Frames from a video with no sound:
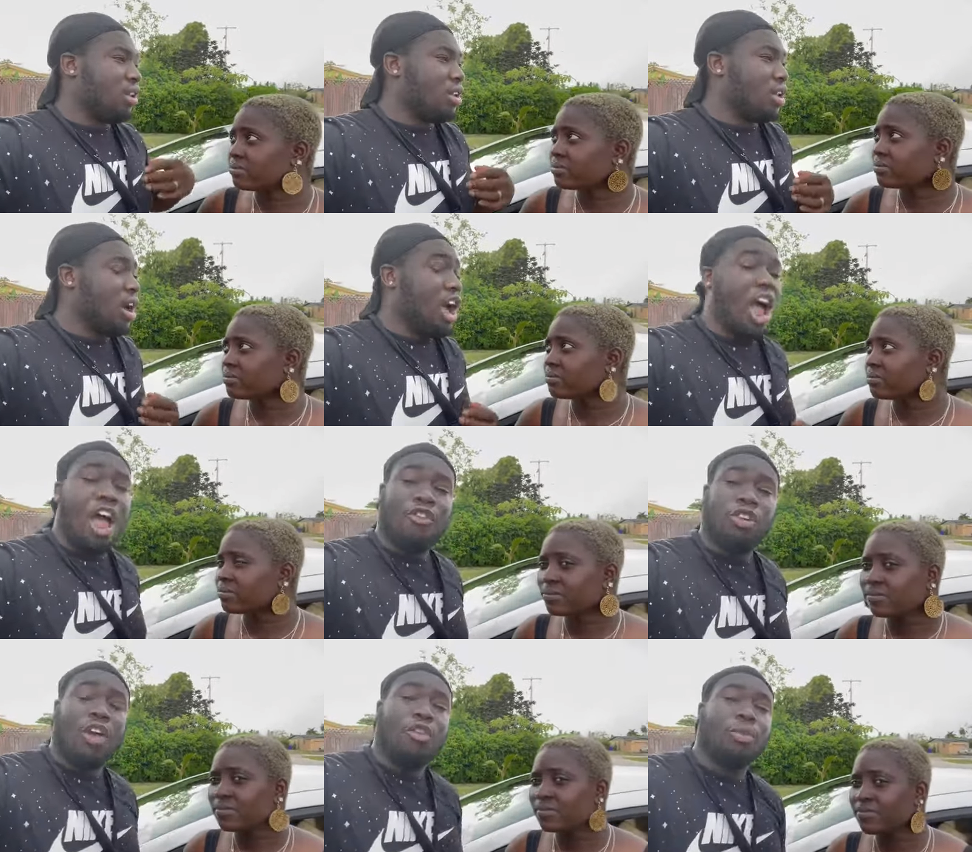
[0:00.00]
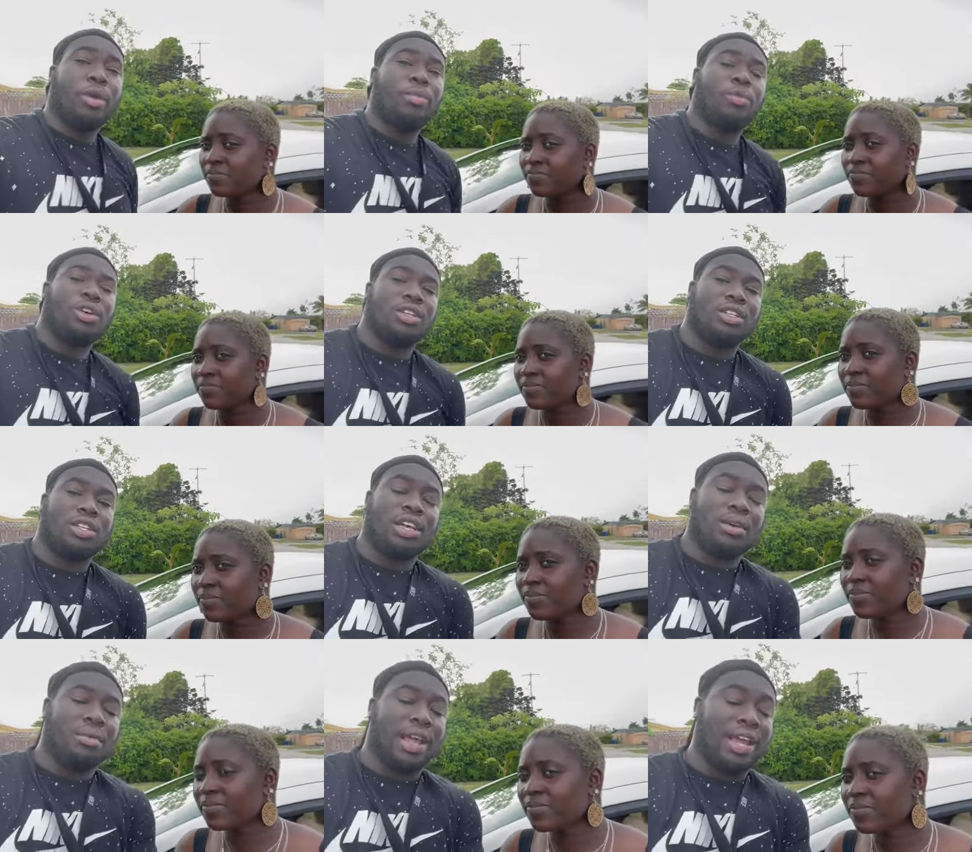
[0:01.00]
Speaker 1: Nah, iPhone, iPhone might be what the,
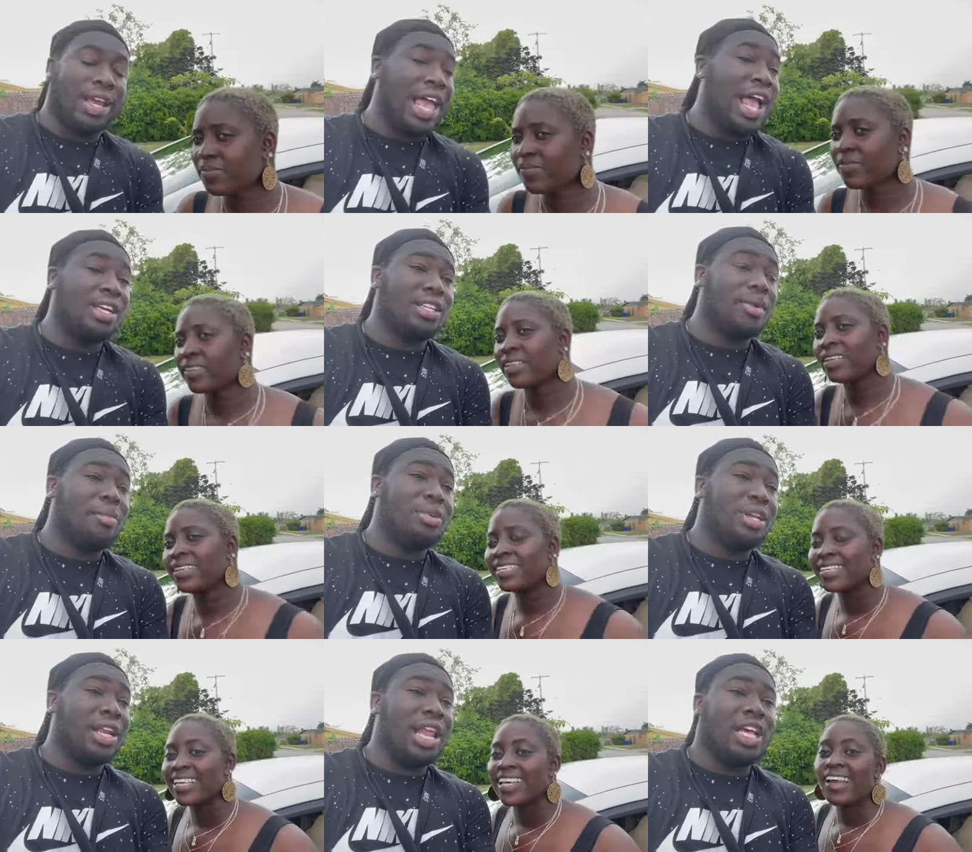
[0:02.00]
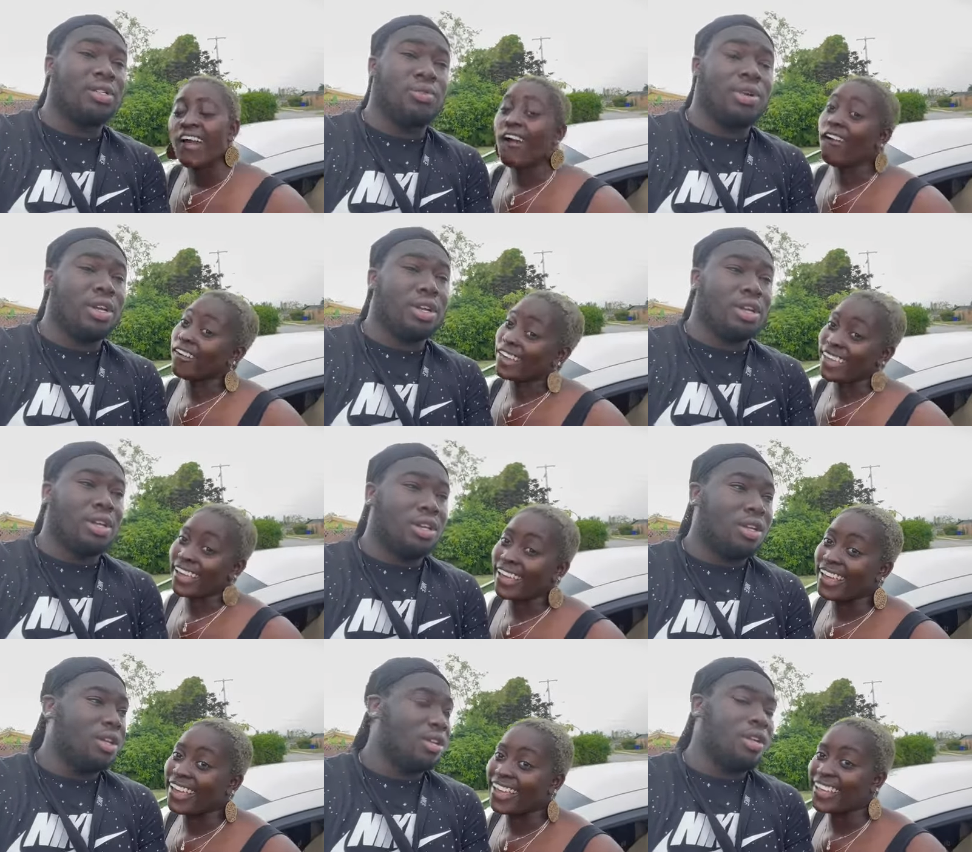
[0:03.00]
um like glass. It might be glass for Oh,
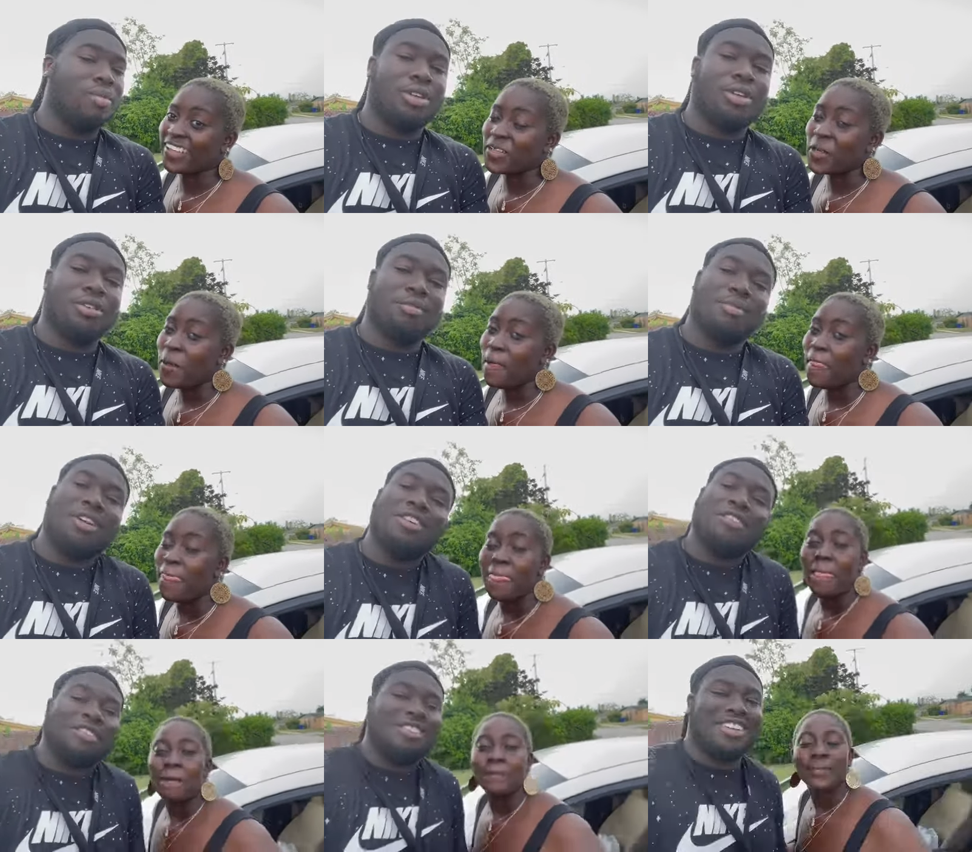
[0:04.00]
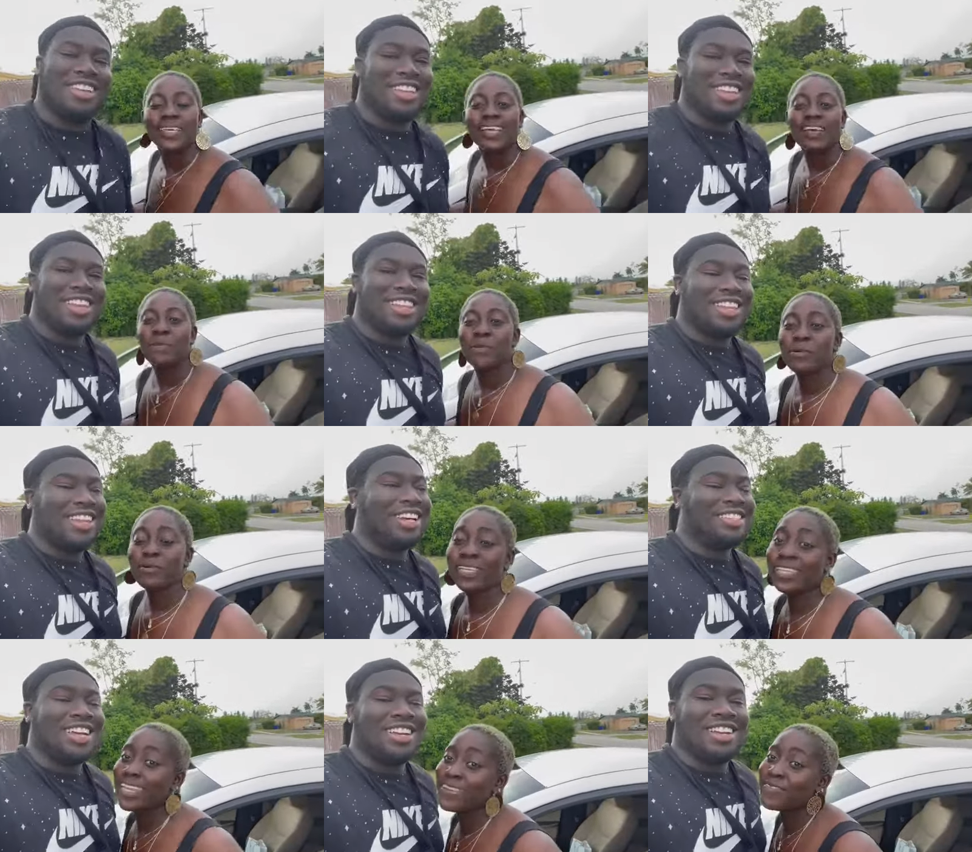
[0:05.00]
yeah. I mean, but you know.
Speaker 2: Yeah, but we
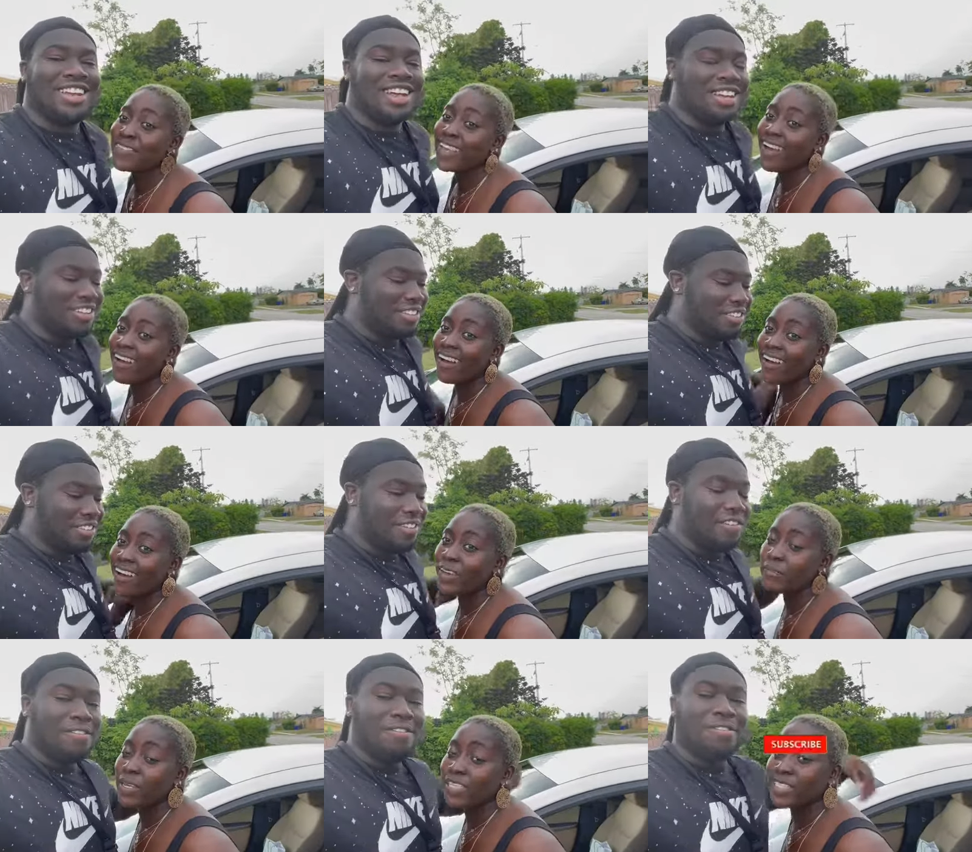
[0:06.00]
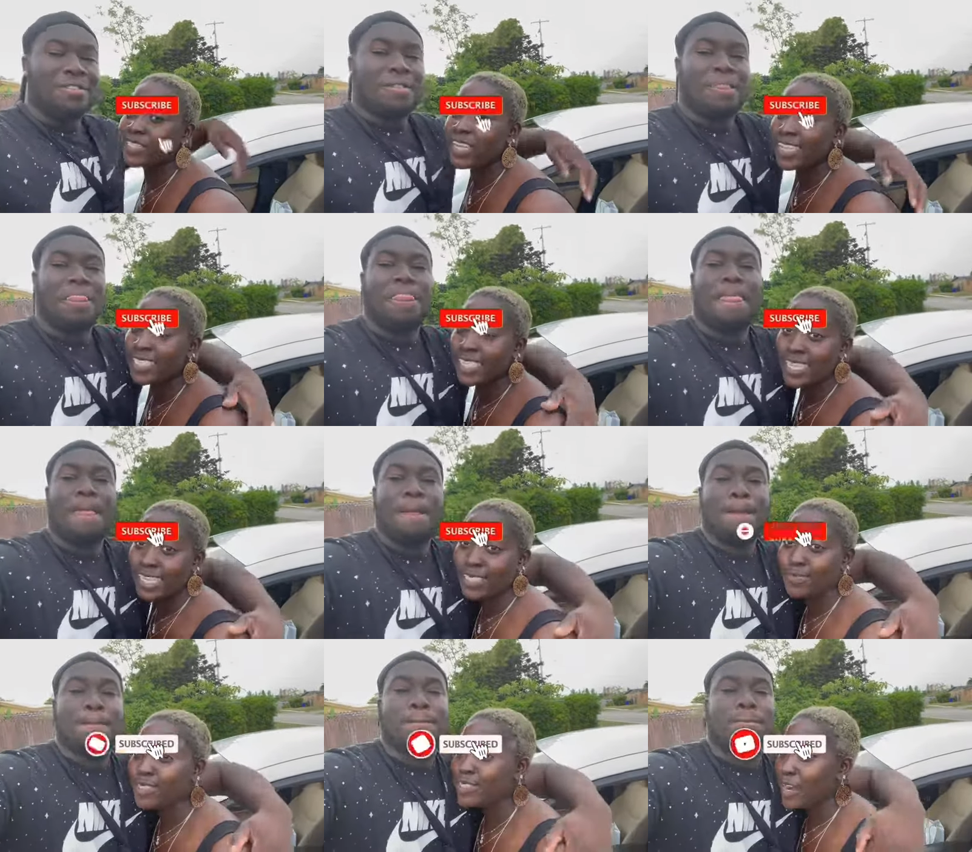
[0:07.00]
love y'all. Make sure you guys hit that
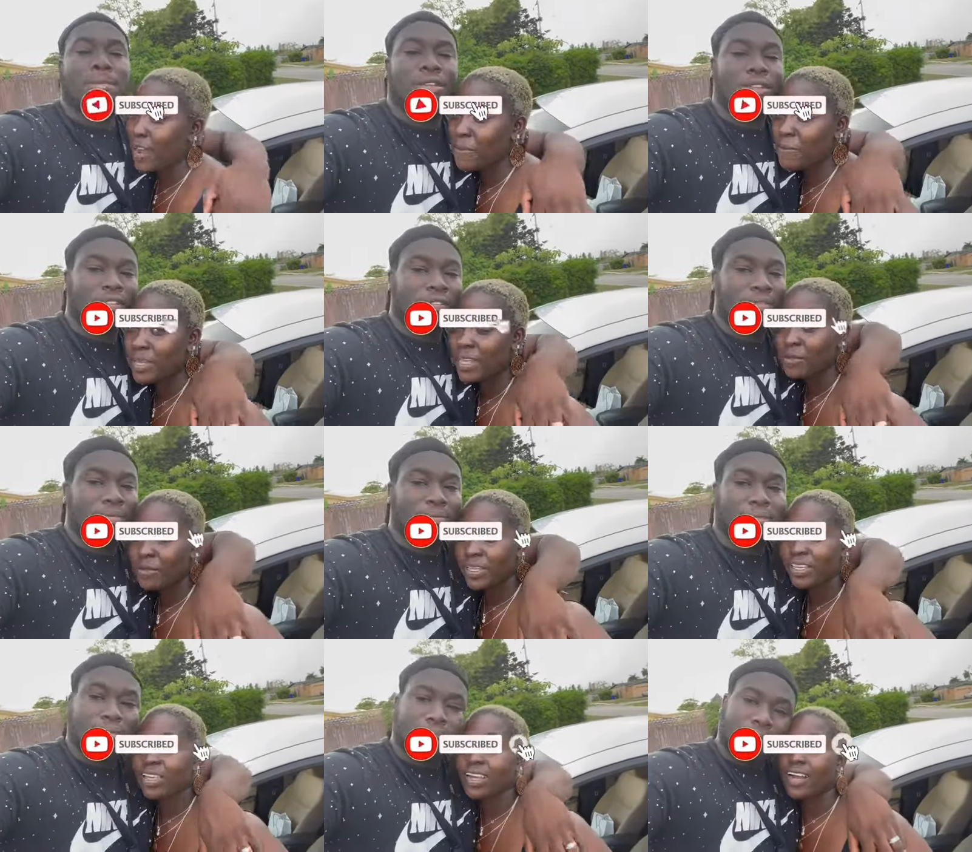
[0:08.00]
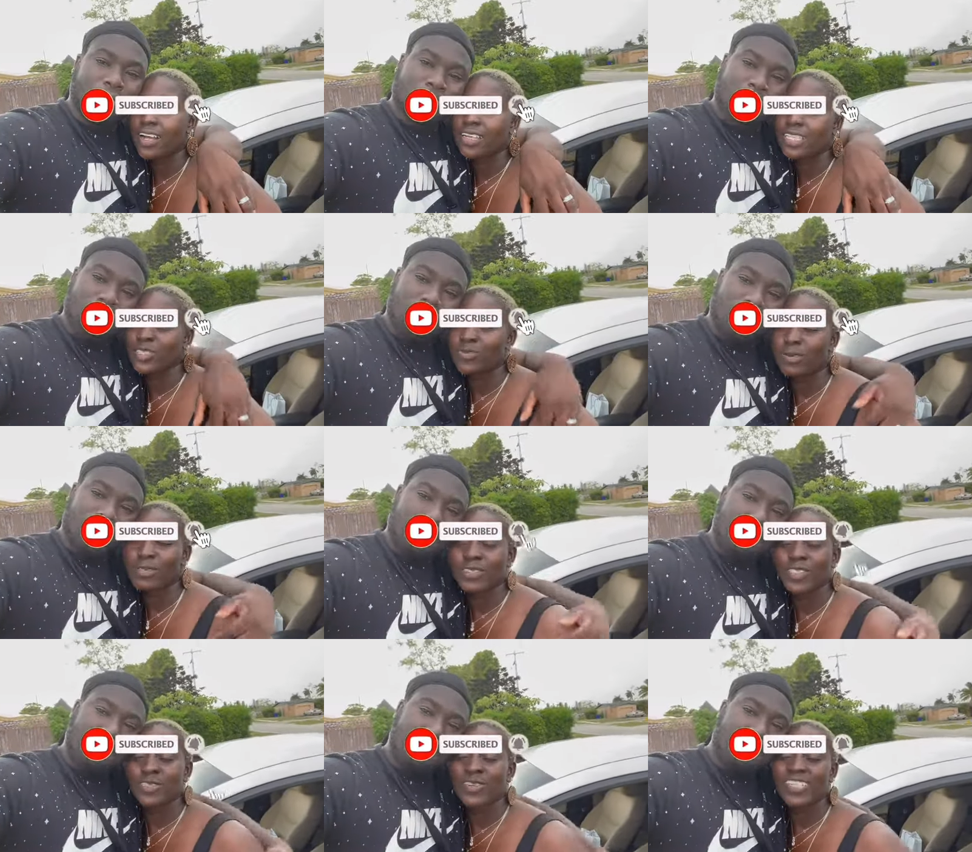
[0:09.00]
subscribe button. We uh, it's road to
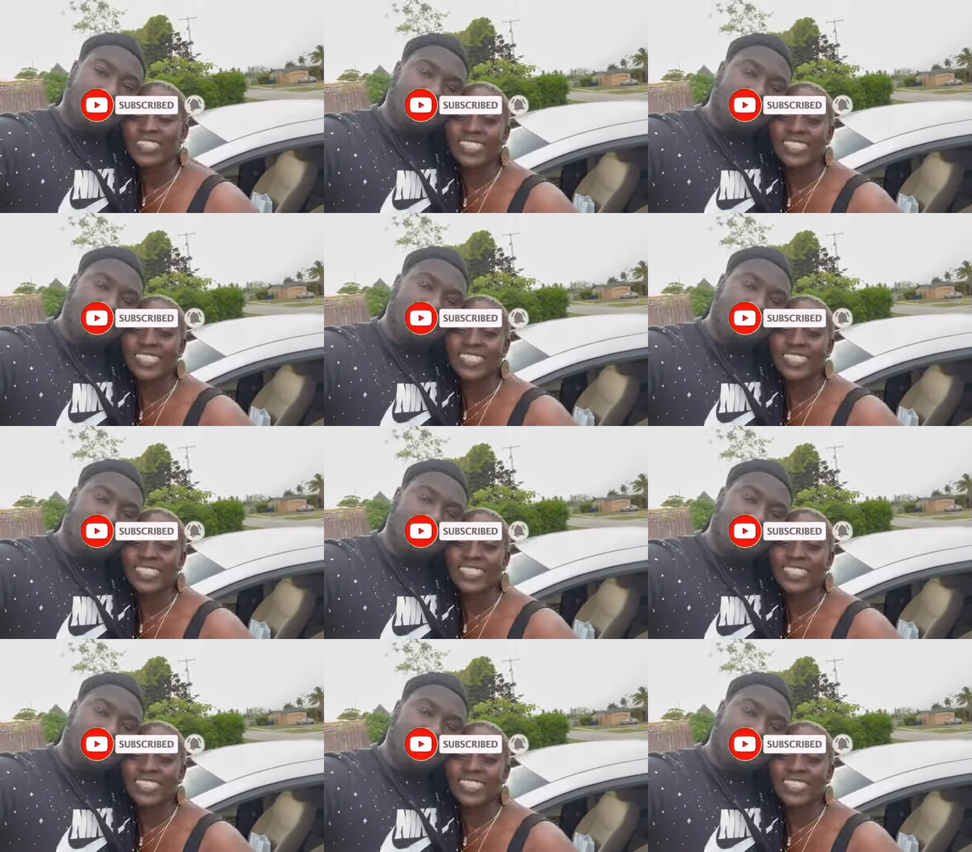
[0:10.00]
200